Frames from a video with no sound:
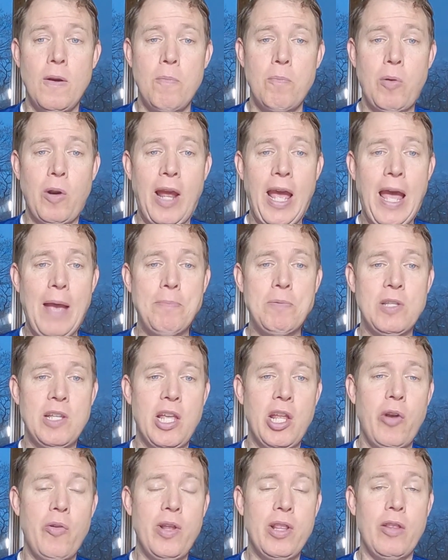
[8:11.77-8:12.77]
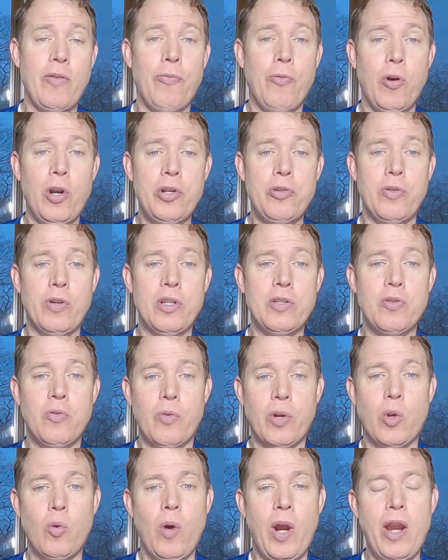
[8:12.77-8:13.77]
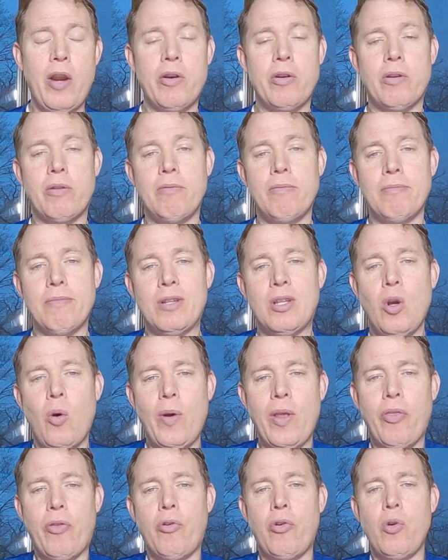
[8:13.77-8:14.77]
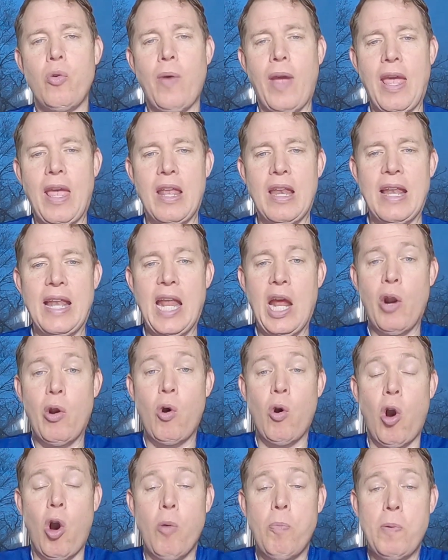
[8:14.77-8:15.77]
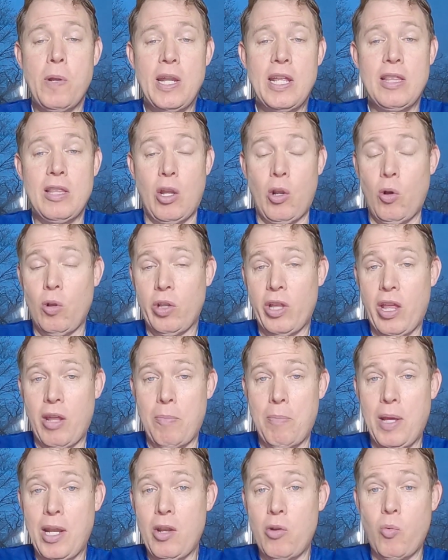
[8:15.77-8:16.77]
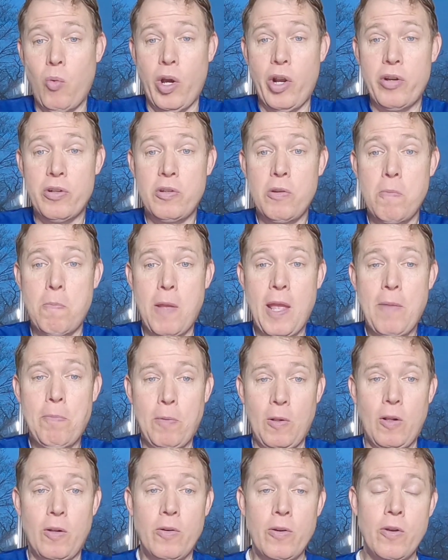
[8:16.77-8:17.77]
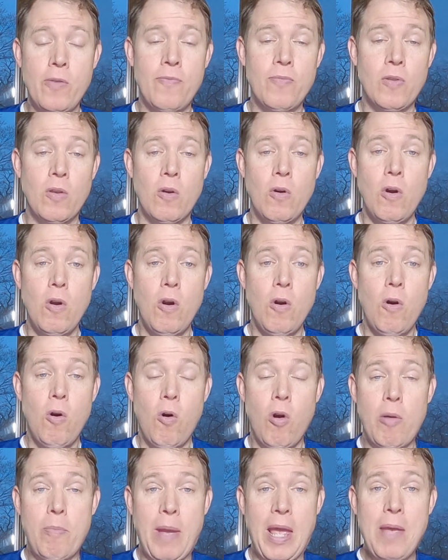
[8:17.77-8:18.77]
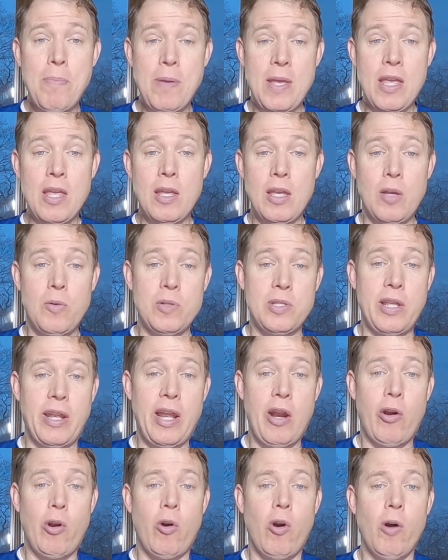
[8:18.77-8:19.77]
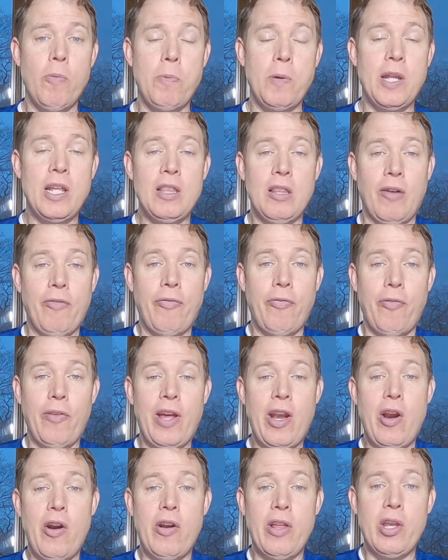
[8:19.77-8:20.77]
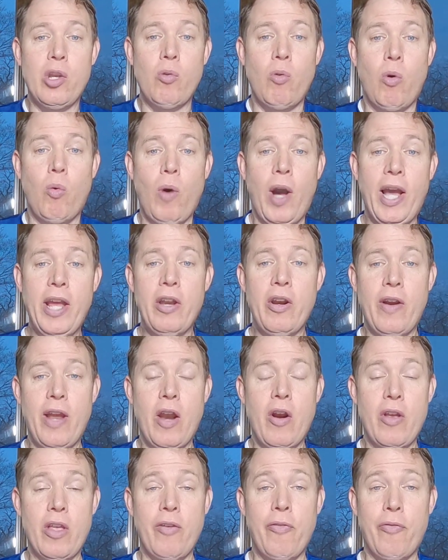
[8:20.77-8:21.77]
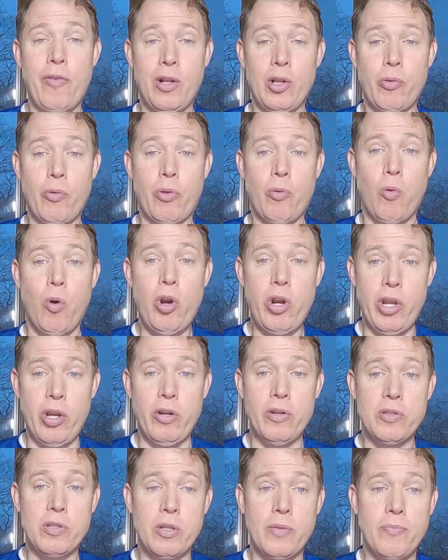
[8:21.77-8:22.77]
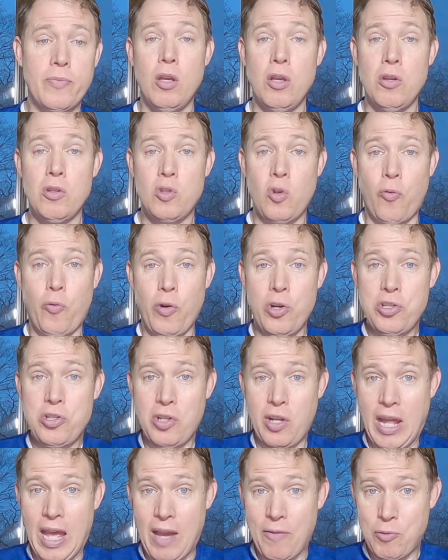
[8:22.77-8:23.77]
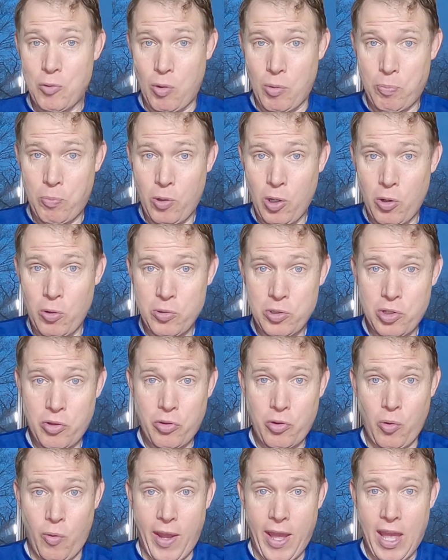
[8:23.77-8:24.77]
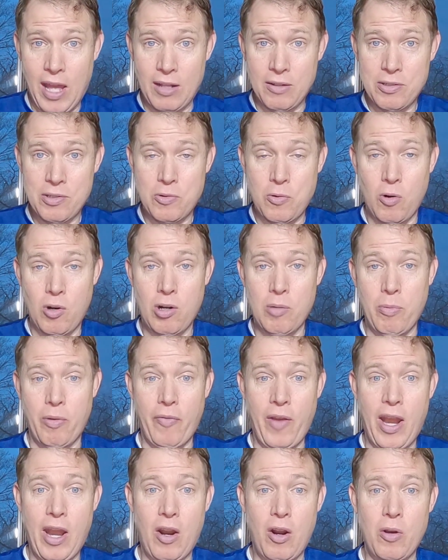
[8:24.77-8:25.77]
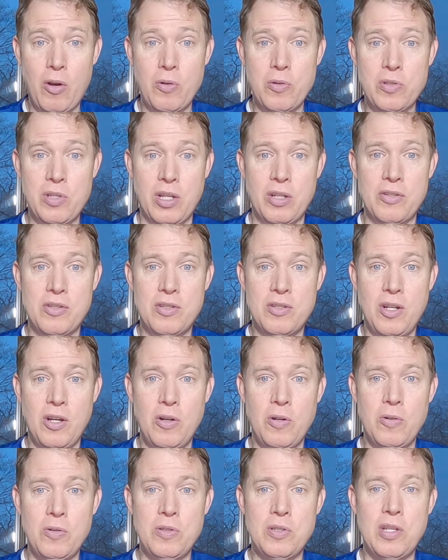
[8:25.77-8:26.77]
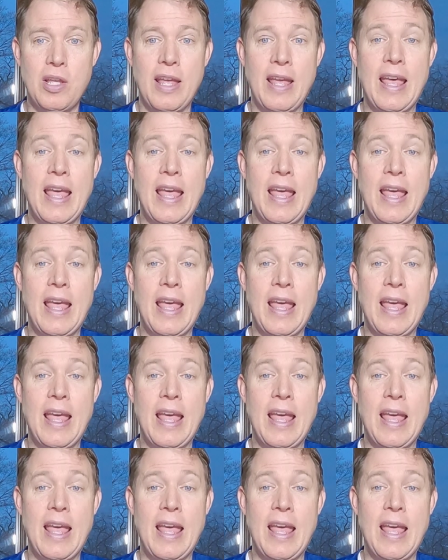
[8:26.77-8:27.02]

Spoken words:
Perhaps entering the fortress required going through a narrow opening that only admitted 1 or 2 people. Or maybe it was a narrow opening that flared into a wider area filled with warriors. So first you'd have to approach through a hailstorm of arrows and stones,